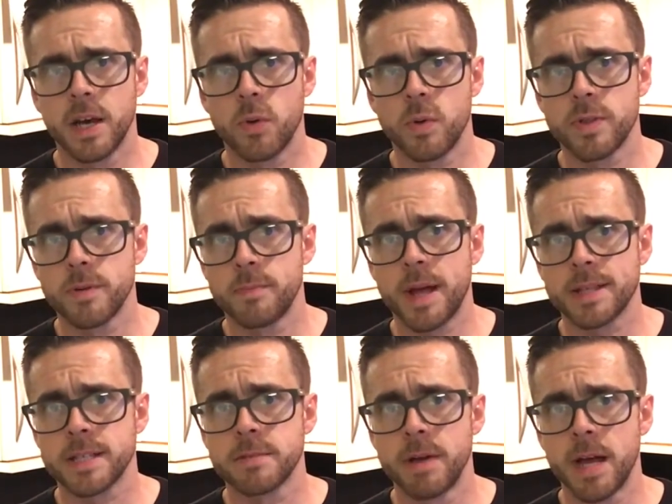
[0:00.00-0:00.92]
with a bad
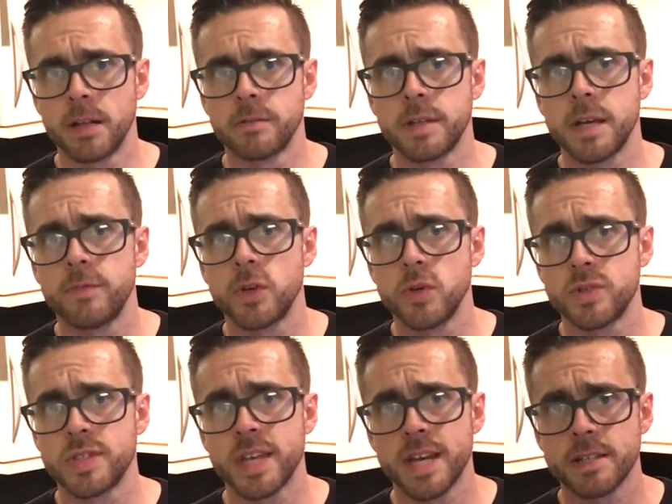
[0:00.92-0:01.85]
smell. They've
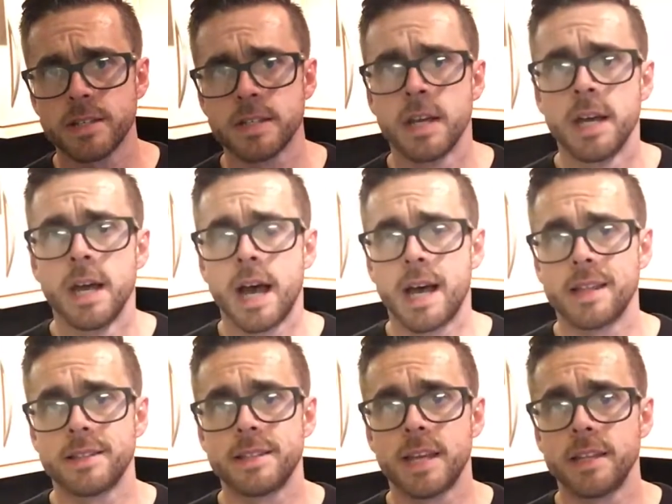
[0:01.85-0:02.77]
used this
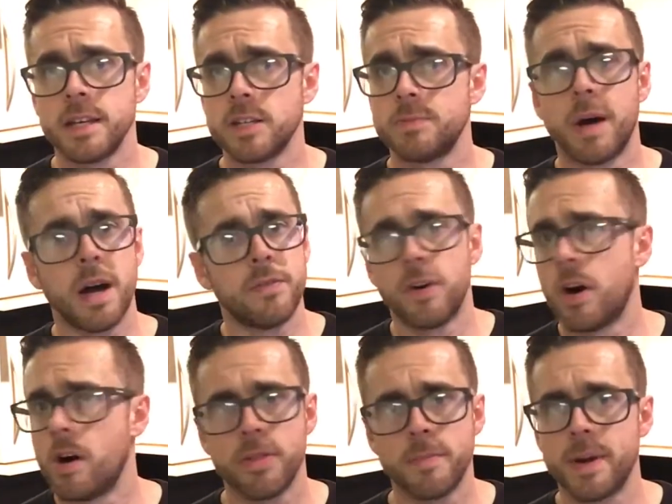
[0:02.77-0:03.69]
and said it is by
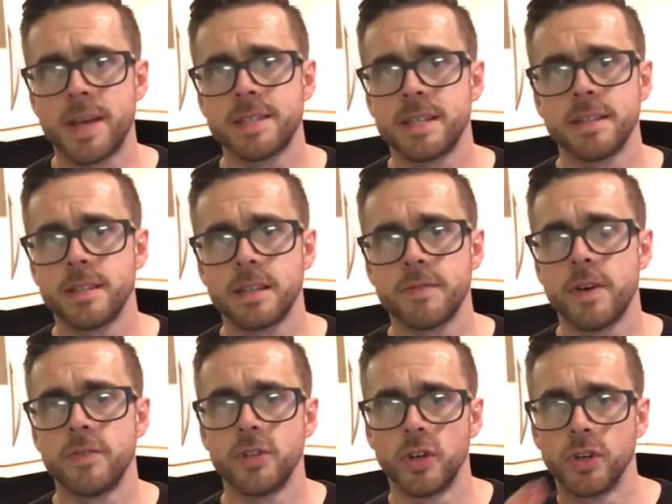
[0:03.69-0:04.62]
far the best thing that they've
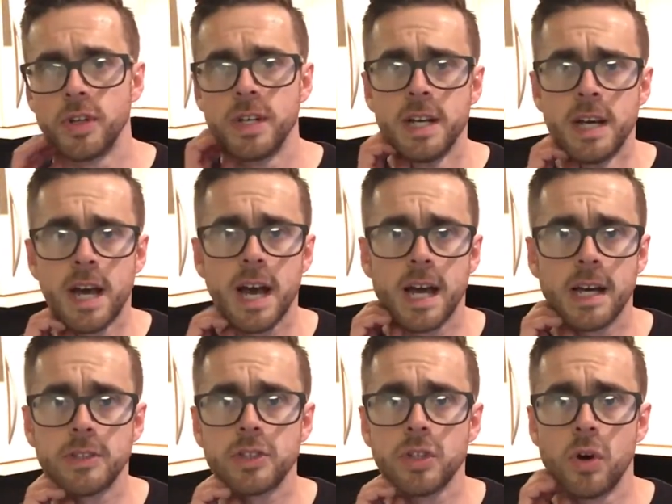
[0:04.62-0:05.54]
ever done.
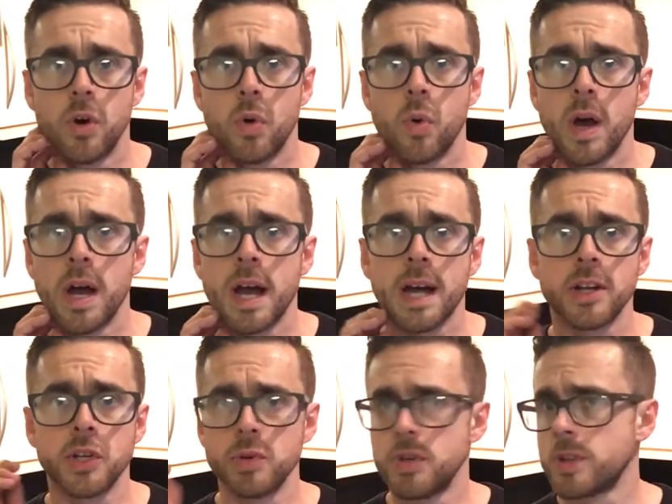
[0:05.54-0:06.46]
I
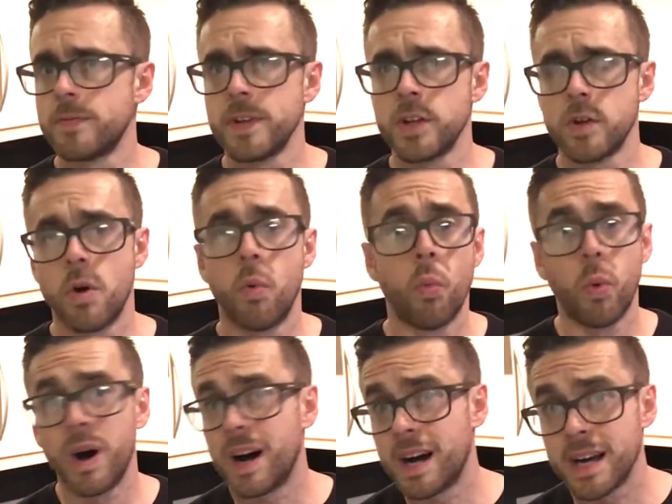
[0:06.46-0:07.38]
can do another video on
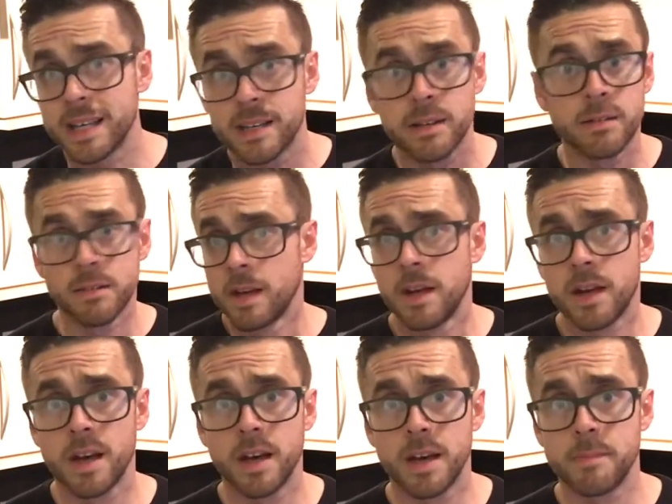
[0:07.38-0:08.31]
why
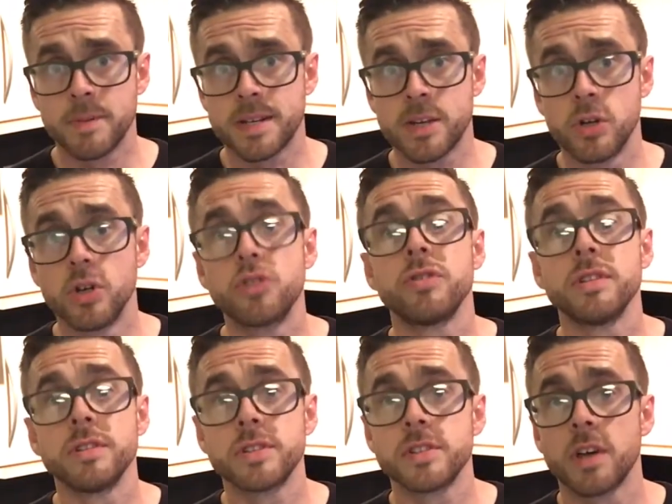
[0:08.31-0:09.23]

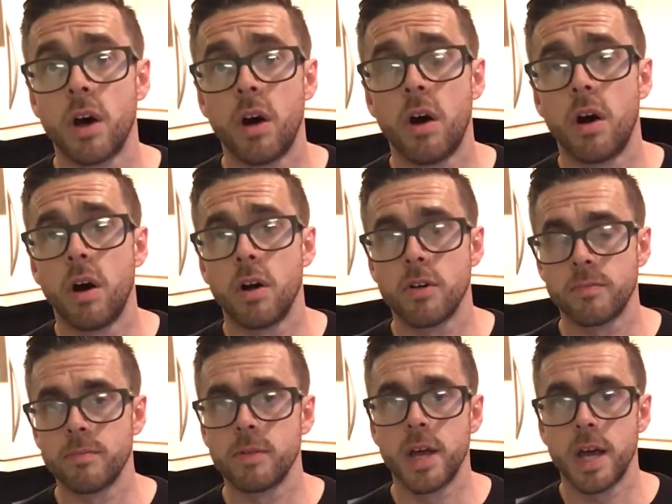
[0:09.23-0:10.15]
deodorants are
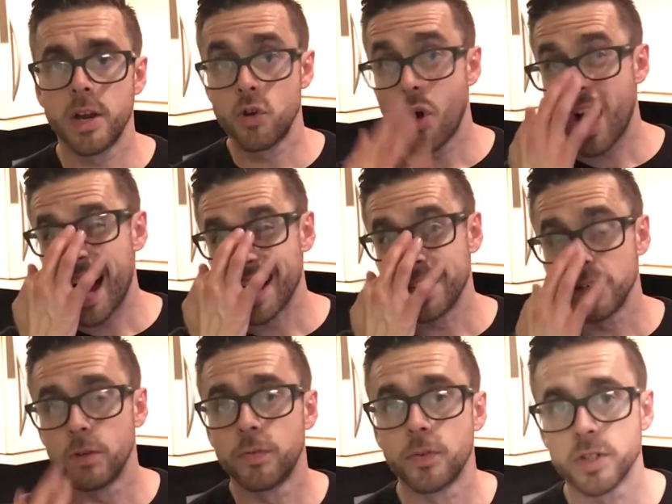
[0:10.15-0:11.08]
not
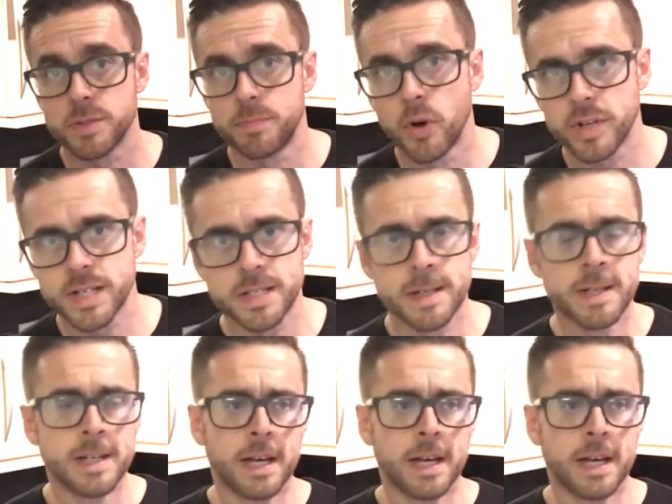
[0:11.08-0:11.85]
ideal for us bodies,